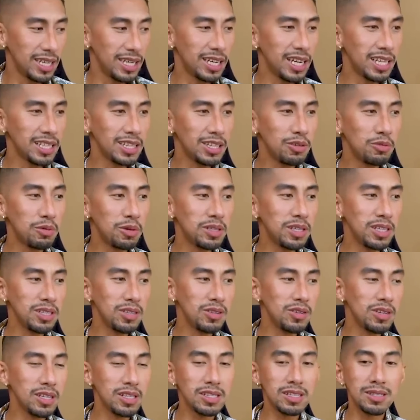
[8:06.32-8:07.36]
Not the one that
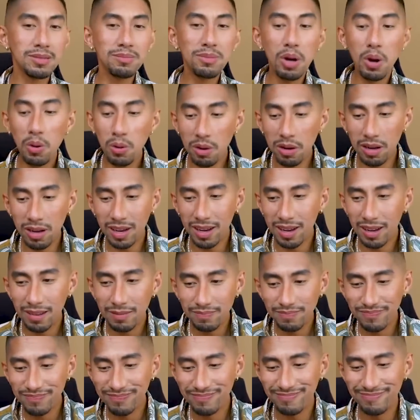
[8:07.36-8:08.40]
you can smoke.
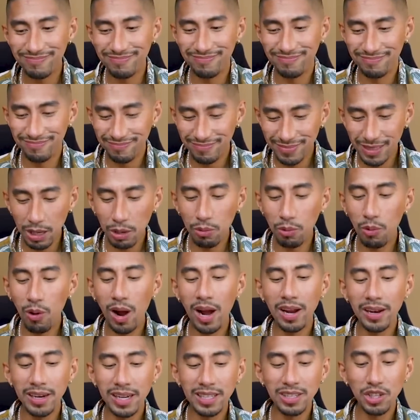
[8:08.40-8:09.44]
The
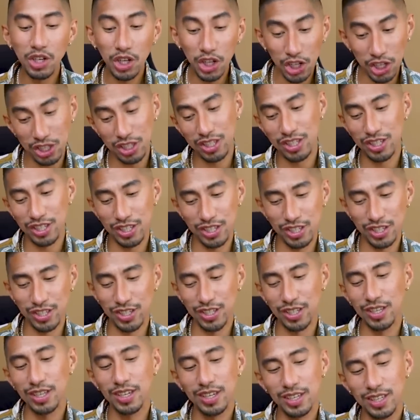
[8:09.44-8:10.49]
one that
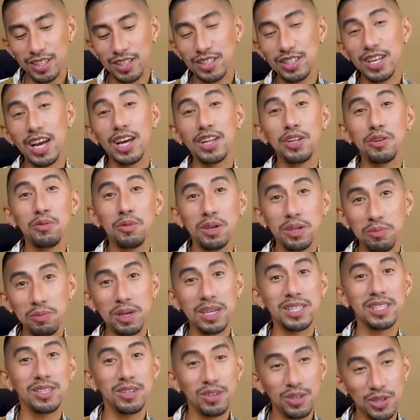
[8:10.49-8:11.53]
hurts. The other one
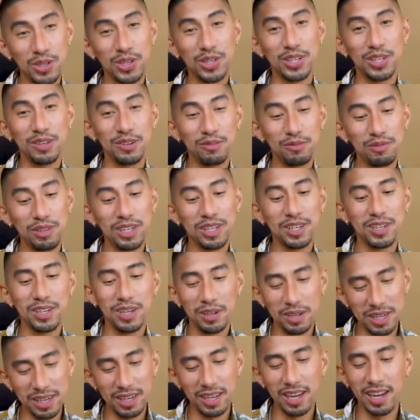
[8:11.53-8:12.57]
makes you good. Feel good.
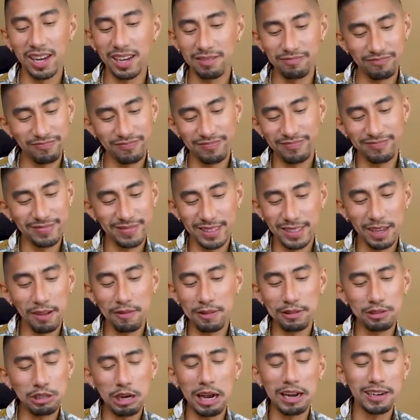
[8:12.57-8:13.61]
Okay, I
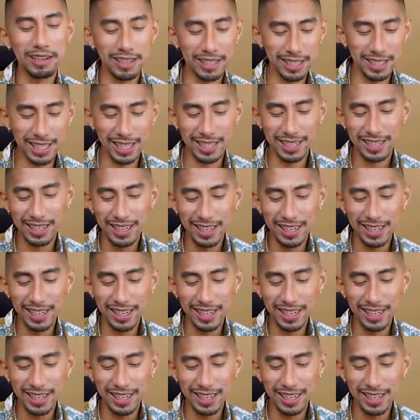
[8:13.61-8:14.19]
haven't tried it.